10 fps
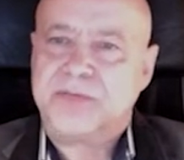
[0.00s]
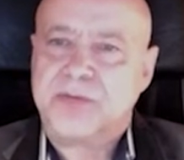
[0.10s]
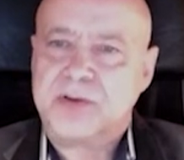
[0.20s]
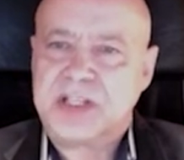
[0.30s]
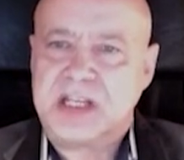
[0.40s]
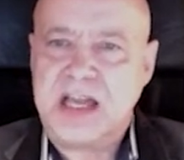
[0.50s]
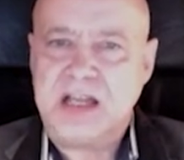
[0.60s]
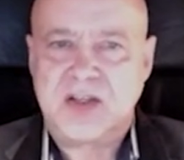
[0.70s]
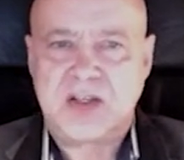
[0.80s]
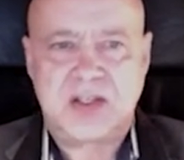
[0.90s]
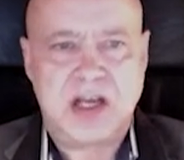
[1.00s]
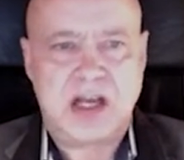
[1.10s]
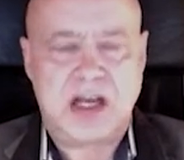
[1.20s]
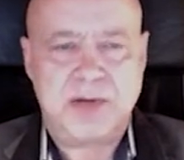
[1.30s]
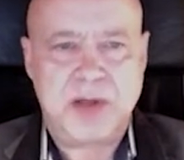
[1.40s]
for today's
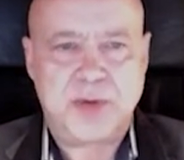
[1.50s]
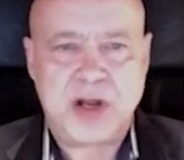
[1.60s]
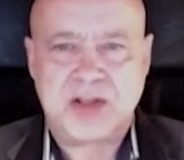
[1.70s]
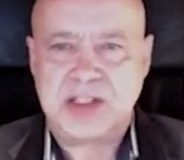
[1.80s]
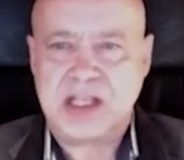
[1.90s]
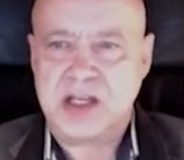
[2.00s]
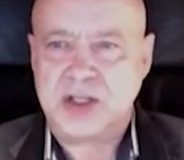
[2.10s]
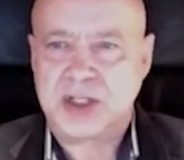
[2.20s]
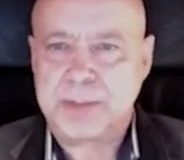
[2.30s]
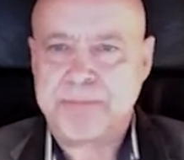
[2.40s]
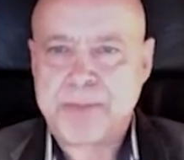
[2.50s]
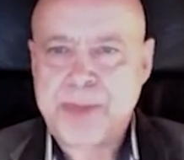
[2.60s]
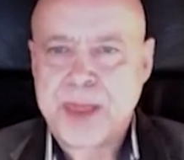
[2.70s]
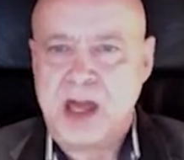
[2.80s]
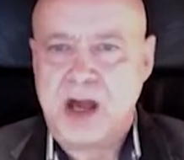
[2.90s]
presentation,
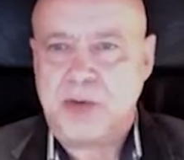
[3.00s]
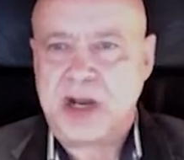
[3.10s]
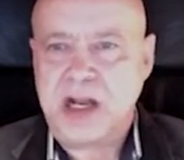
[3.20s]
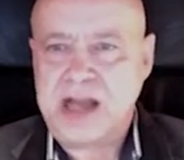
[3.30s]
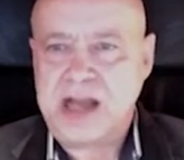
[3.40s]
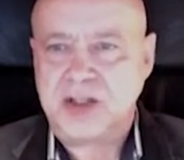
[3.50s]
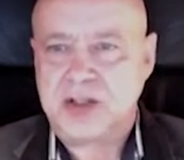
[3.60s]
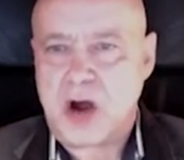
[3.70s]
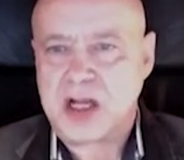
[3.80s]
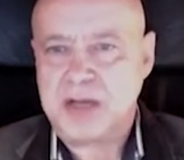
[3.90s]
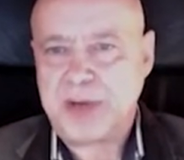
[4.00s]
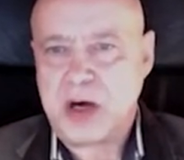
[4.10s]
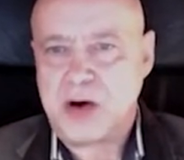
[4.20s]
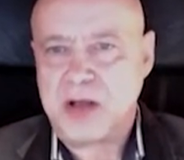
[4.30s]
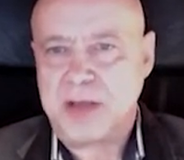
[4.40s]
what I like to talk
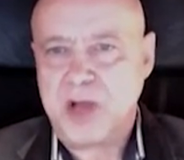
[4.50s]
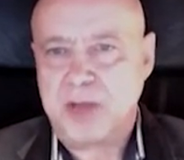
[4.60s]
about, I